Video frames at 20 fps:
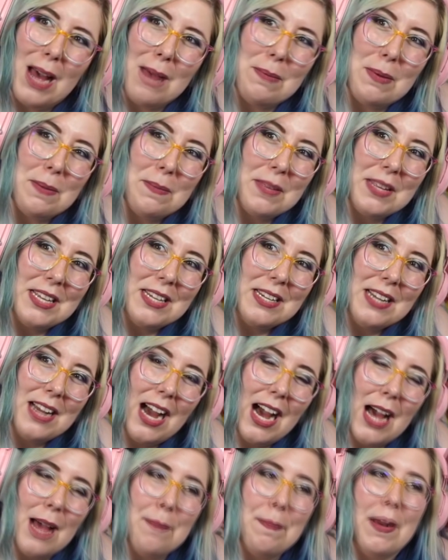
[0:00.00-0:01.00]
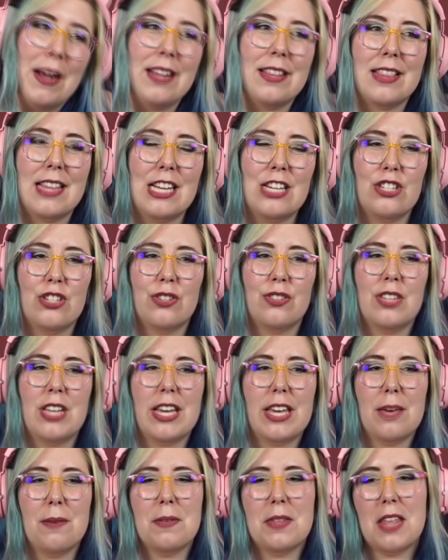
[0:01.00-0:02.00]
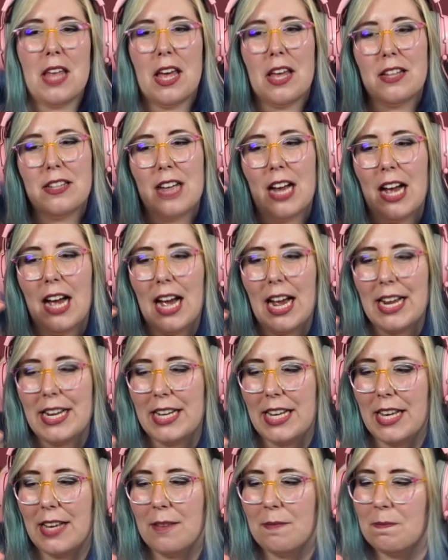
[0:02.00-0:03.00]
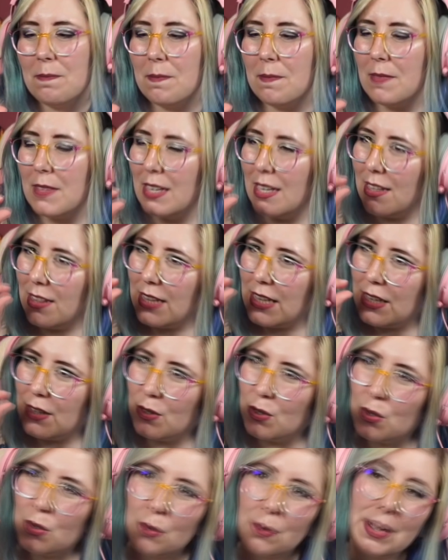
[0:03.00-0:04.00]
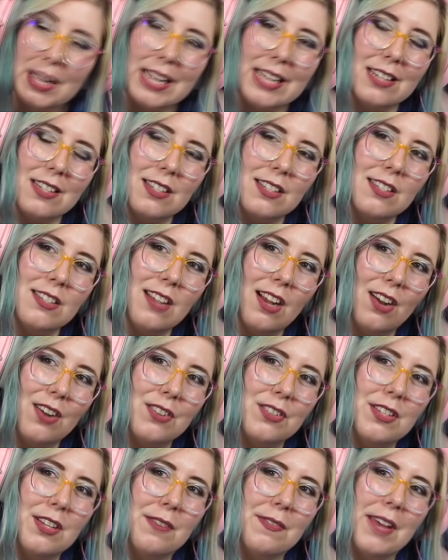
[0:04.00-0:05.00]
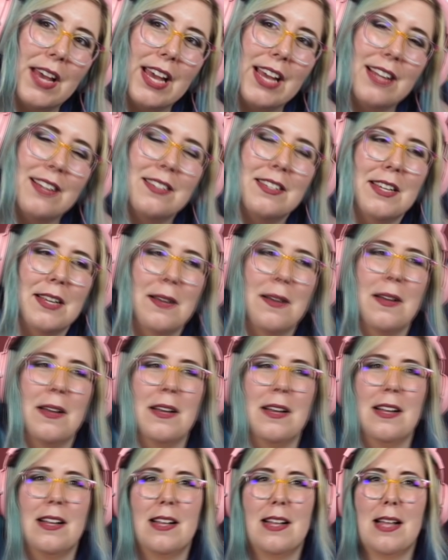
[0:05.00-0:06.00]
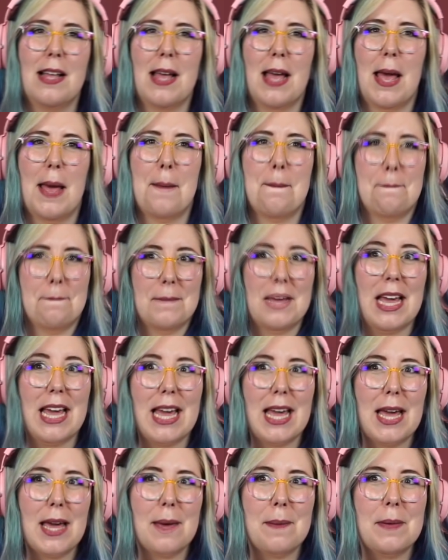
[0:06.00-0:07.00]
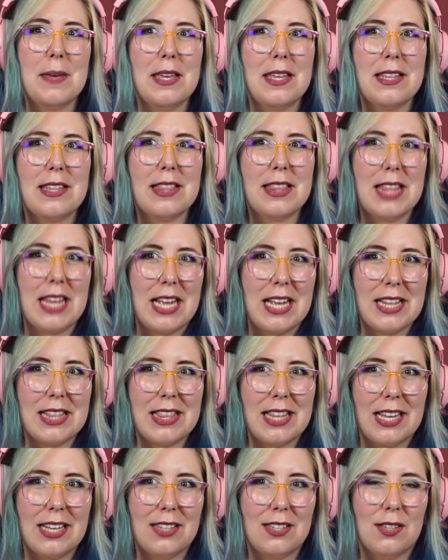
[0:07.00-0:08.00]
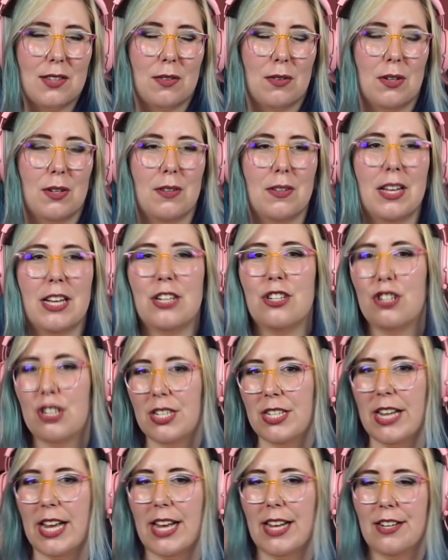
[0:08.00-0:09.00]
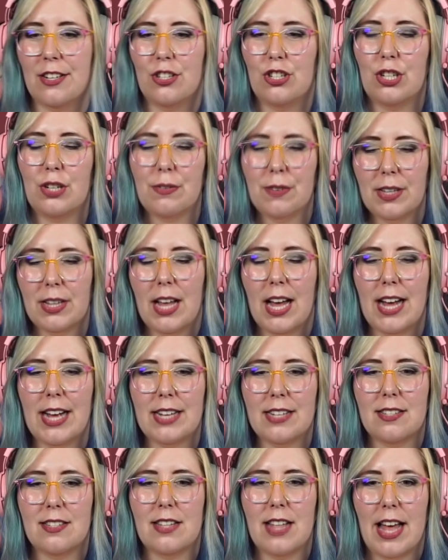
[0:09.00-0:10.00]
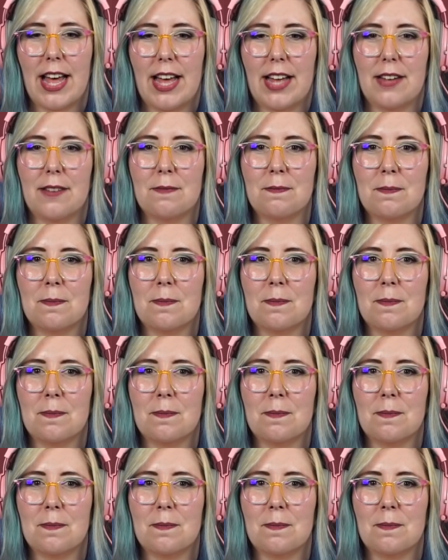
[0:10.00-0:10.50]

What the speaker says: Probably not, but I think she'll take it with a tiny little grain of salt of it. And maybe think things through, like she did. She realized that